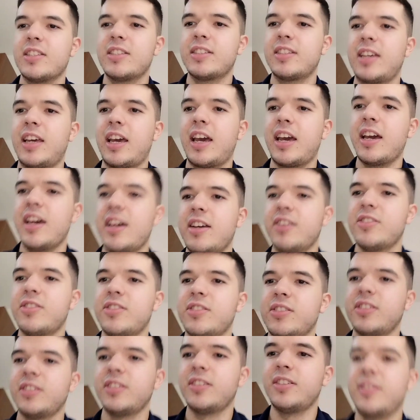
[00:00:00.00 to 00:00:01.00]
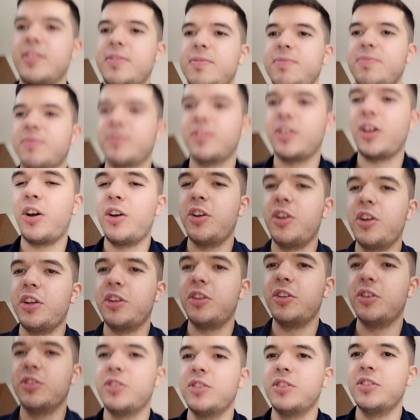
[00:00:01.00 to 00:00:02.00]
case. Honor
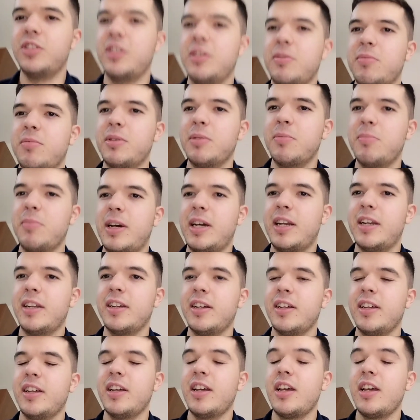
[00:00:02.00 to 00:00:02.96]
doesn't seem to matter.